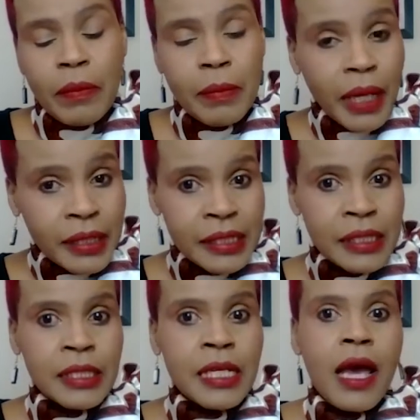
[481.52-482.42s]
from
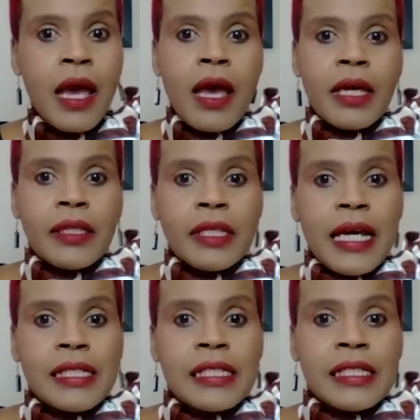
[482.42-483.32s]
London in the
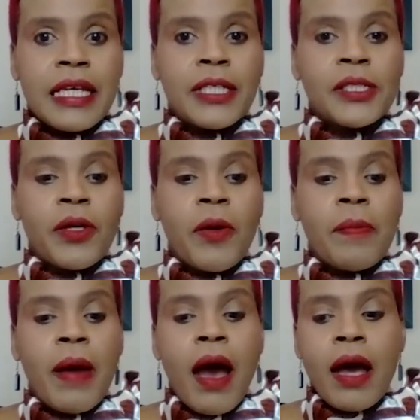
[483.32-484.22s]
United
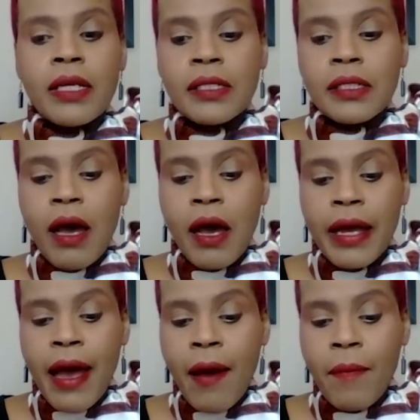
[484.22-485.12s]
Kingdom, and I
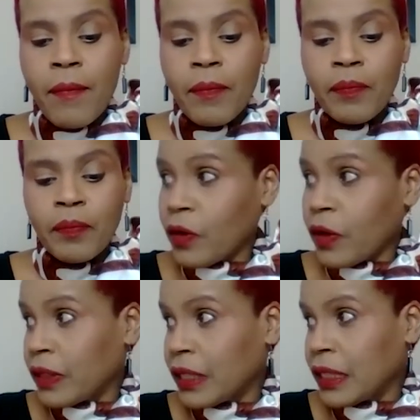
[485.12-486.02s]
am
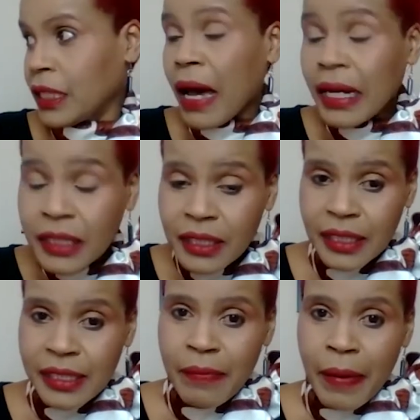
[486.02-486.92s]
very
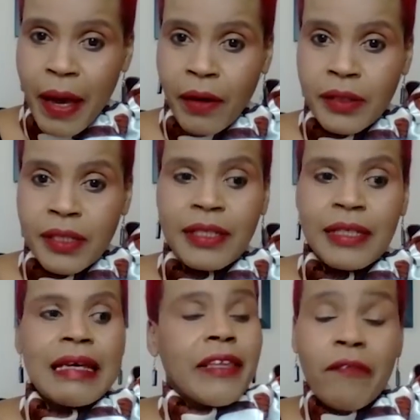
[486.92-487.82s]
passionate about
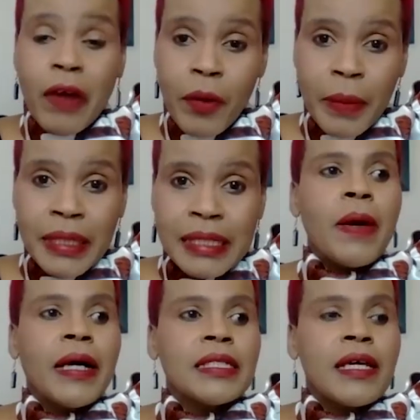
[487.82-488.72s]
the environment,
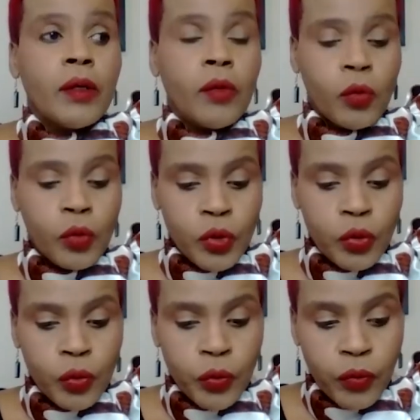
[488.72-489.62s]
but I'm
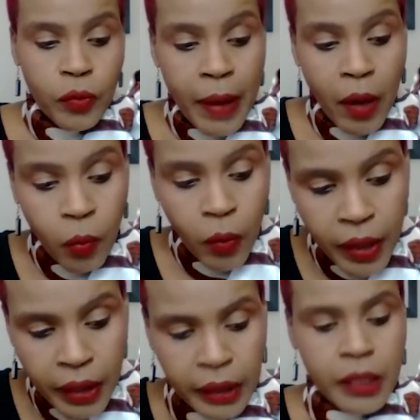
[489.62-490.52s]
also, through my
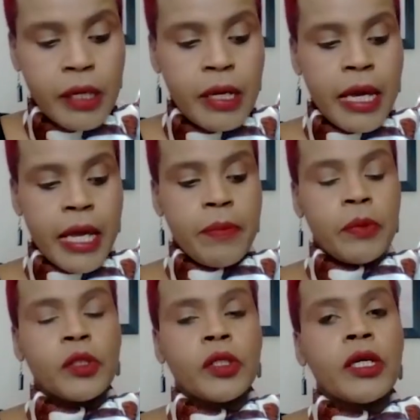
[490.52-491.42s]
work,
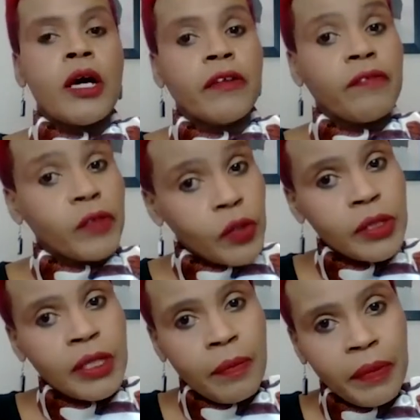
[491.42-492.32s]
able to kind of do
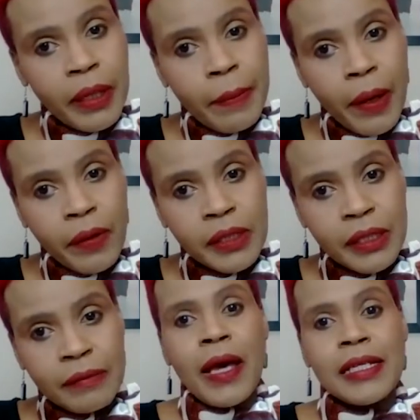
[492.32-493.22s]
something about it.
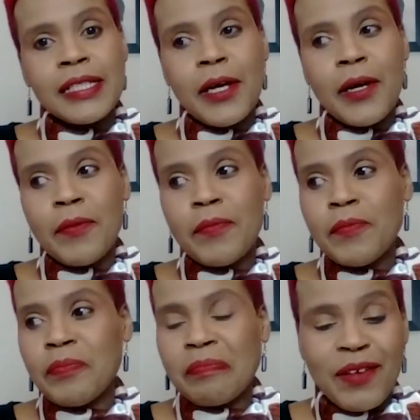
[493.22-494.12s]

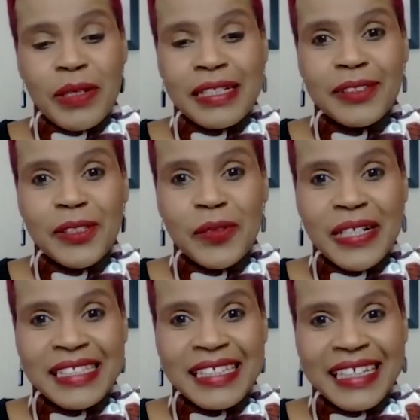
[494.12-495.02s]
And what else do
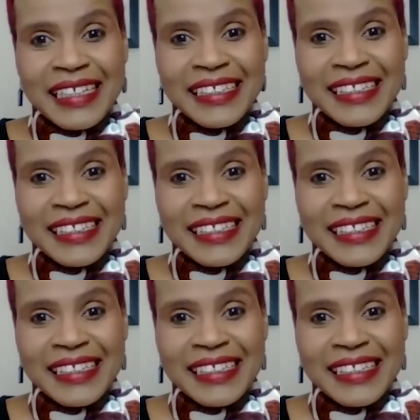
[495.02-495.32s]
I say?